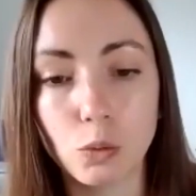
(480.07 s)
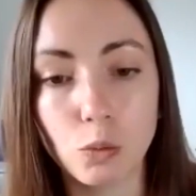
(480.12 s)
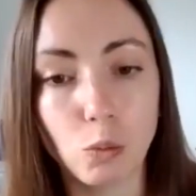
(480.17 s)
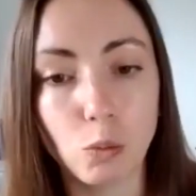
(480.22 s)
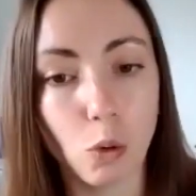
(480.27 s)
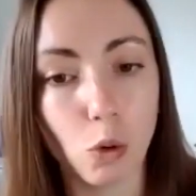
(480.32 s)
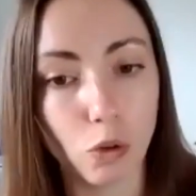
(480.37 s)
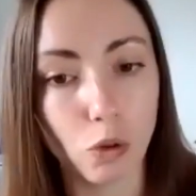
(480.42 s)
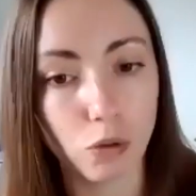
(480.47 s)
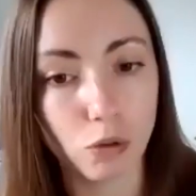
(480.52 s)

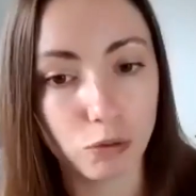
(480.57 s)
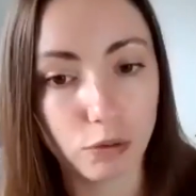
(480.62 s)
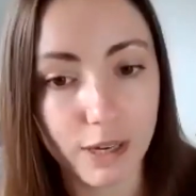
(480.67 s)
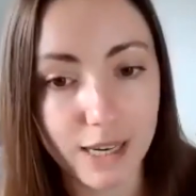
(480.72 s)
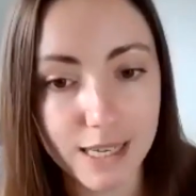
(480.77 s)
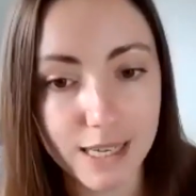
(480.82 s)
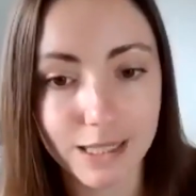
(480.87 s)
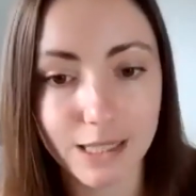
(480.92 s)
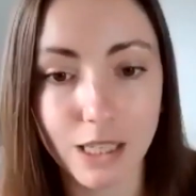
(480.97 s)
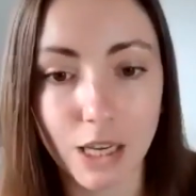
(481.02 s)
what the
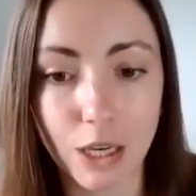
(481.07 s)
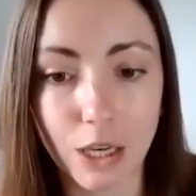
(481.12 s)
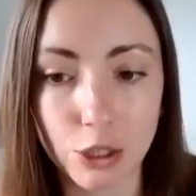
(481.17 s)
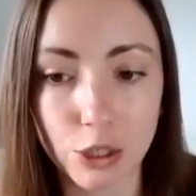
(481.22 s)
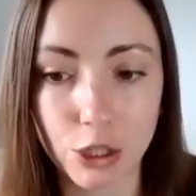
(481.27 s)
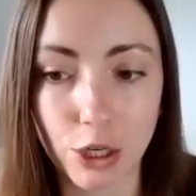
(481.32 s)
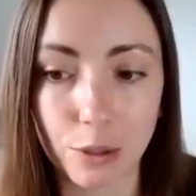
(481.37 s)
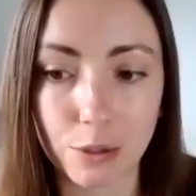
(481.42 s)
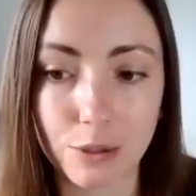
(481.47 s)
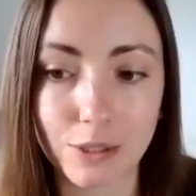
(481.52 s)

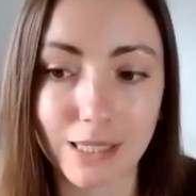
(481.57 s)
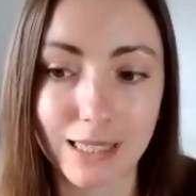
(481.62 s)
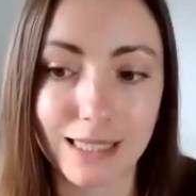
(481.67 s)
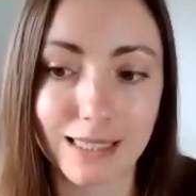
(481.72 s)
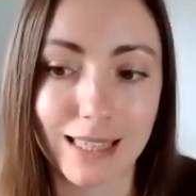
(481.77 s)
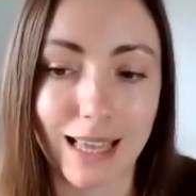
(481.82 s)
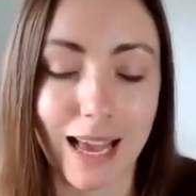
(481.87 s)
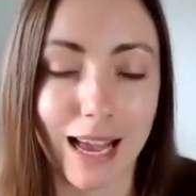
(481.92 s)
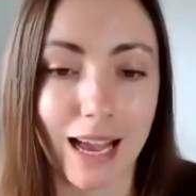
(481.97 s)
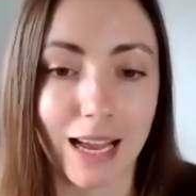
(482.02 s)
research shows
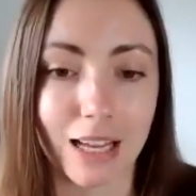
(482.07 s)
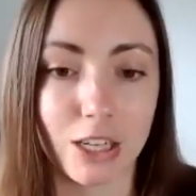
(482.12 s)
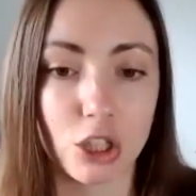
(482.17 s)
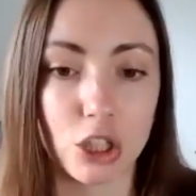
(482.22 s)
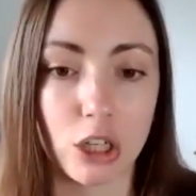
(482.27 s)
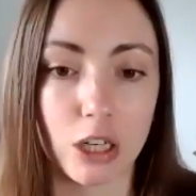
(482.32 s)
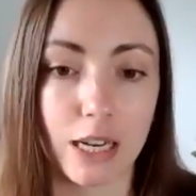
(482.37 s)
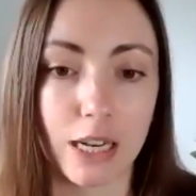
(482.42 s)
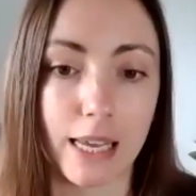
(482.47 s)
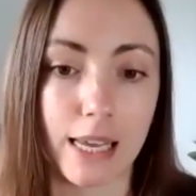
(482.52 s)
is that
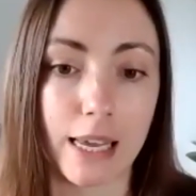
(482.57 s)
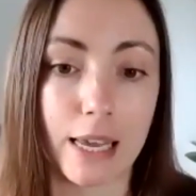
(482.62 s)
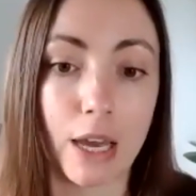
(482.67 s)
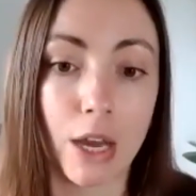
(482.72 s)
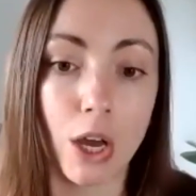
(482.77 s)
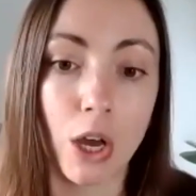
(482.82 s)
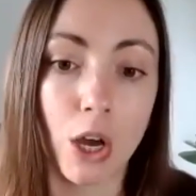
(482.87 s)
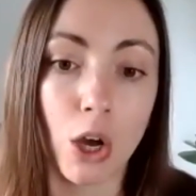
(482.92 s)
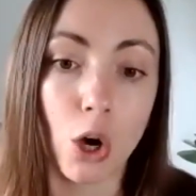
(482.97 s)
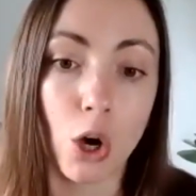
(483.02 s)
actually
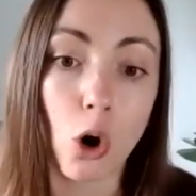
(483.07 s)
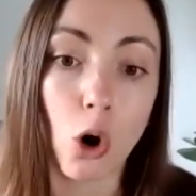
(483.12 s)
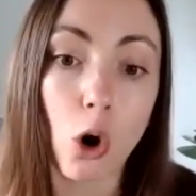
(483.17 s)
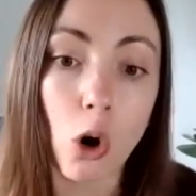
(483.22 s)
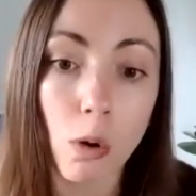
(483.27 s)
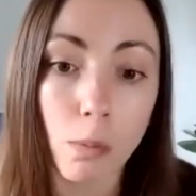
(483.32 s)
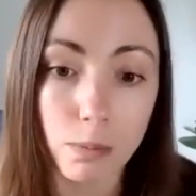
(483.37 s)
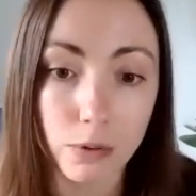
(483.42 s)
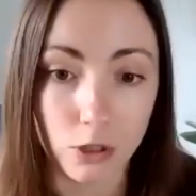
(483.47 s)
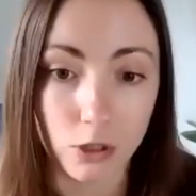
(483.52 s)

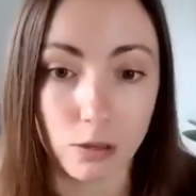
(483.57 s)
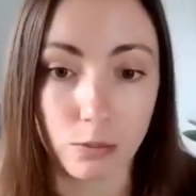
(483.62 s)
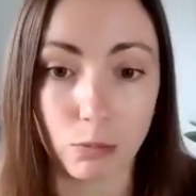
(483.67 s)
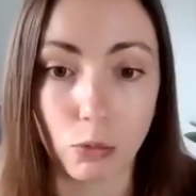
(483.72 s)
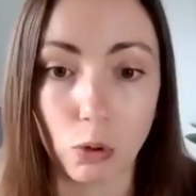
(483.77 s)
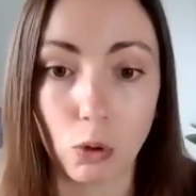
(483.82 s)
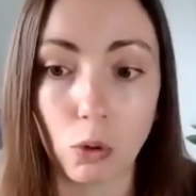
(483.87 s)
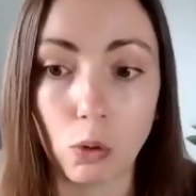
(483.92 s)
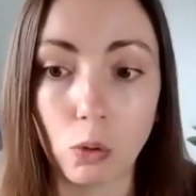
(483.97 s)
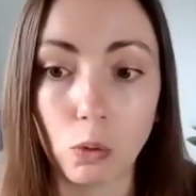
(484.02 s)

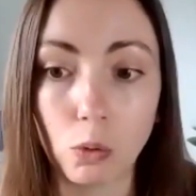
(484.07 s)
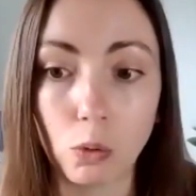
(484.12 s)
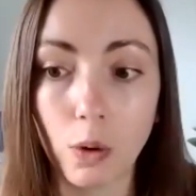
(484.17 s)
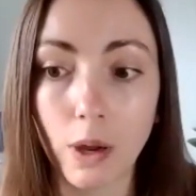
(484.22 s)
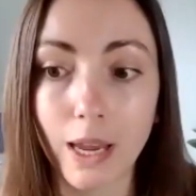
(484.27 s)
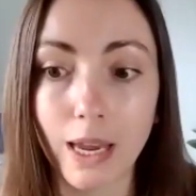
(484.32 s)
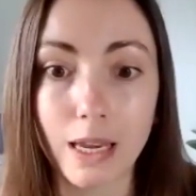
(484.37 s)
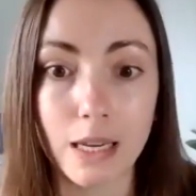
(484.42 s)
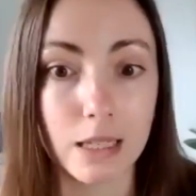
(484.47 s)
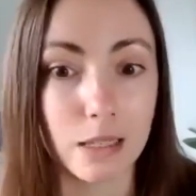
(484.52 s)
optimal
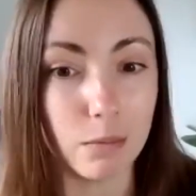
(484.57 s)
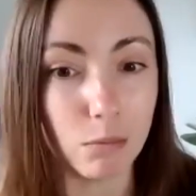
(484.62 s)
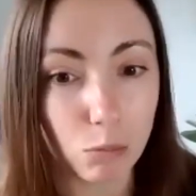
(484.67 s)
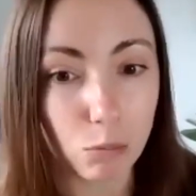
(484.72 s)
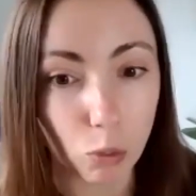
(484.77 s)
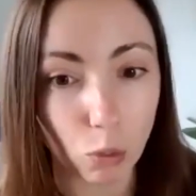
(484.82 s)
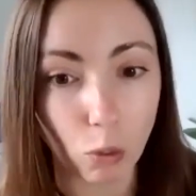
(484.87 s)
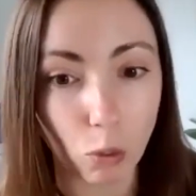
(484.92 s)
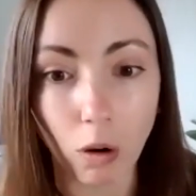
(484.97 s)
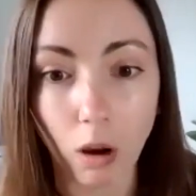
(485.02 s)
is
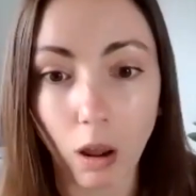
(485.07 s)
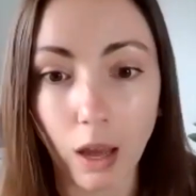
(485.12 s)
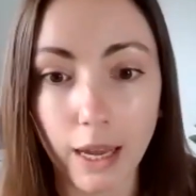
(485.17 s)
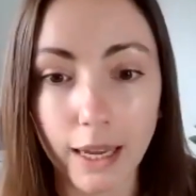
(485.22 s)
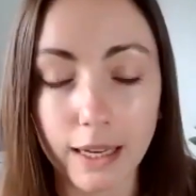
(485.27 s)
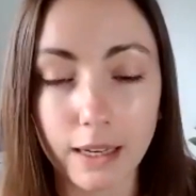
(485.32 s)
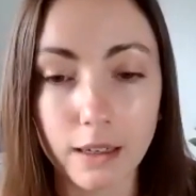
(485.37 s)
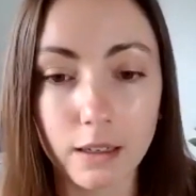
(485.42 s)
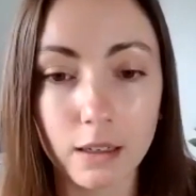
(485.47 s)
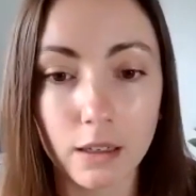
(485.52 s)
more
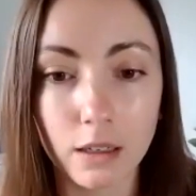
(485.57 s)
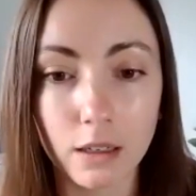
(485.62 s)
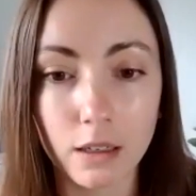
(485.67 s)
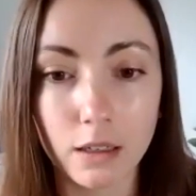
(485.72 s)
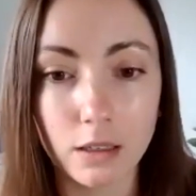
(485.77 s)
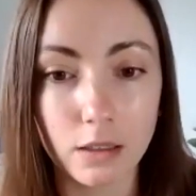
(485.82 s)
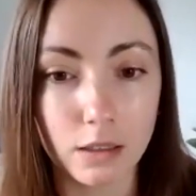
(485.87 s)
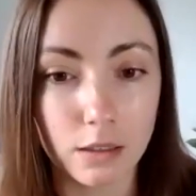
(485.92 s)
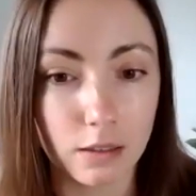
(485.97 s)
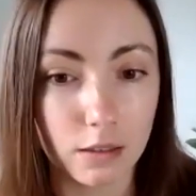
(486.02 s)
like
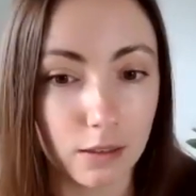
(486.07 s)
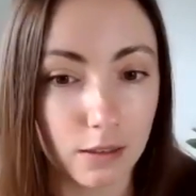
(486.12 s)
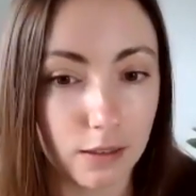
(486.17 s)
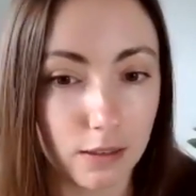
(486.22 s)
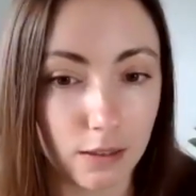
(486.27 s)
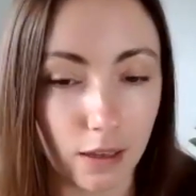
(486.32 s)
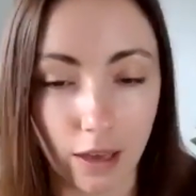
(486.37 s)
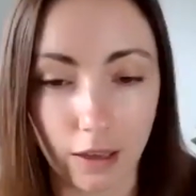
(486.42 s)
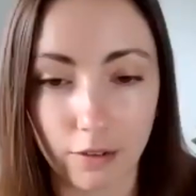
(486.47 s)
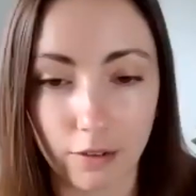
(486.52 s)

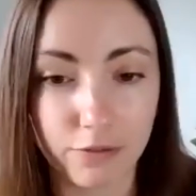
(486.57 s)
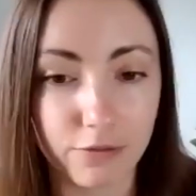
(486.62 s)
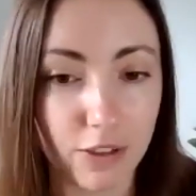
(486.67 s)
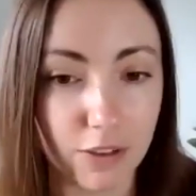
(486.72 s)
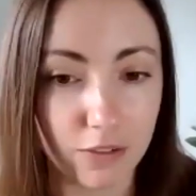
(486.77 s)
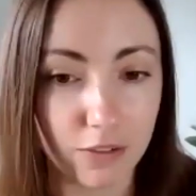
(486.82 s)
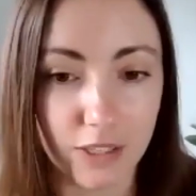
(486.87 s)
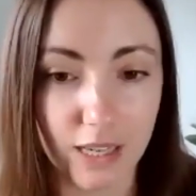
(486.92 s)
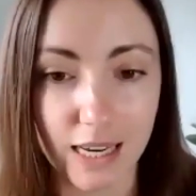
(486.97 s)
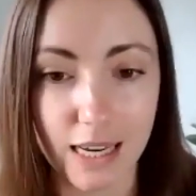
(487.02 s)

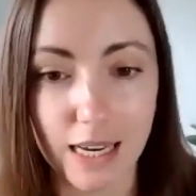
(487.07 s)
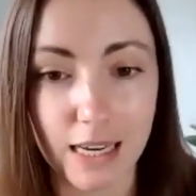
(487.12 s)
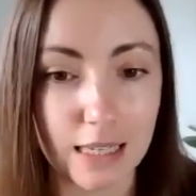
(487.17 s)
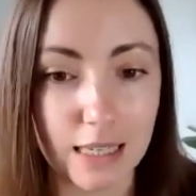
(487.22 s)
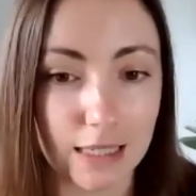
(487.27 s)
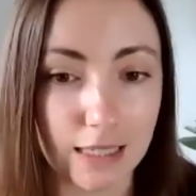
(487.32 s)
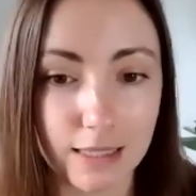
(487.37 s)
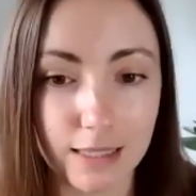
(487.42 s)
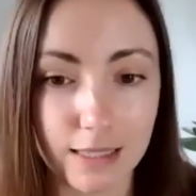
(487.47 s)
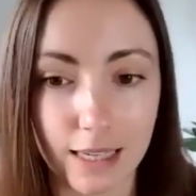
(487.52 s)

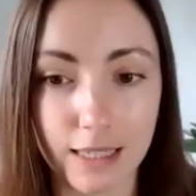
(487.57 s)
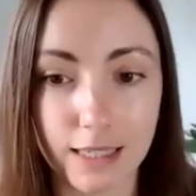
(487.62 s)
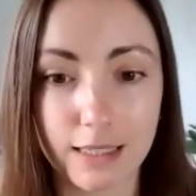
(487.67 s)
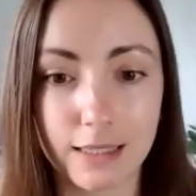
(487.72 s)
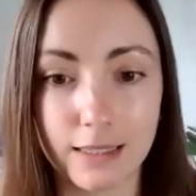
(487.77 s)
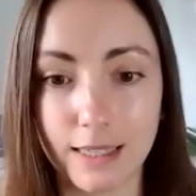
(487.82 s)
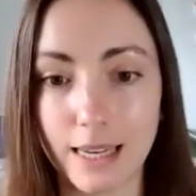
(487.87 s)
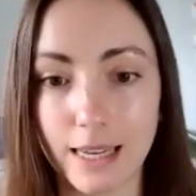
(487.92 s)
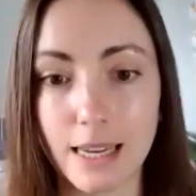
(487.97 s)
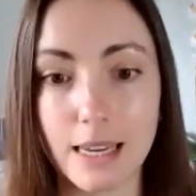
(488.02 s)
15,
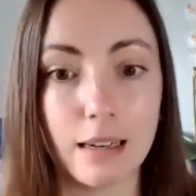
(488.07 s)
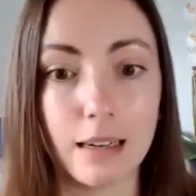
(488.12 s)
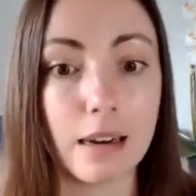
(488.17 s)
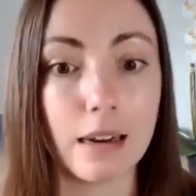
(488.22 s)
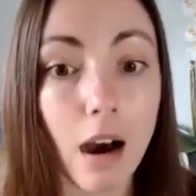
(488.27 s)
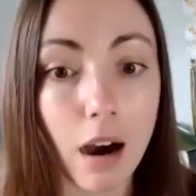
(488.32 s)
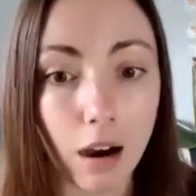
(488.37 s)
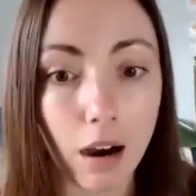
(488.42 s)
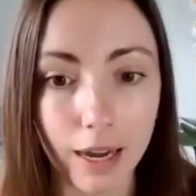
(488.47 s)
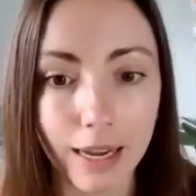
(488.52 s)
16 and
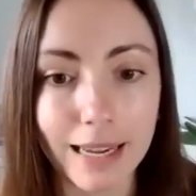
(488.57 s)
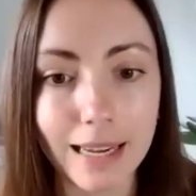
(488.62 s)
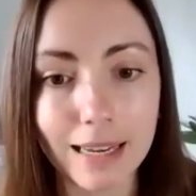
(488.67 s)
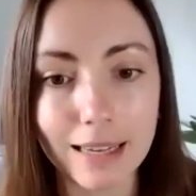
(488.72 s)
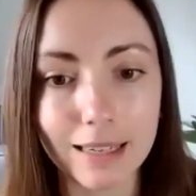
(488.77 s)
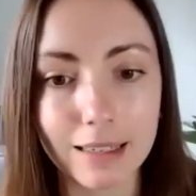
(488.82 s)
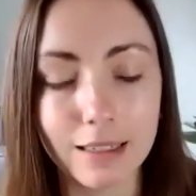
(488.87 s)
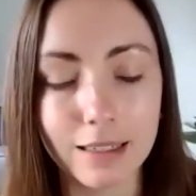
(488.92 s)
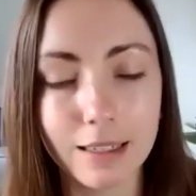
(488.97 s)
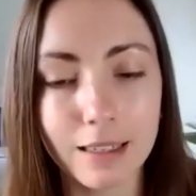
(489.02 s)

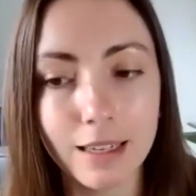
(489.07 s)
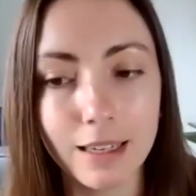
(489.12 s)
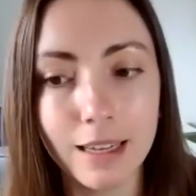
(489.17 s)
higher.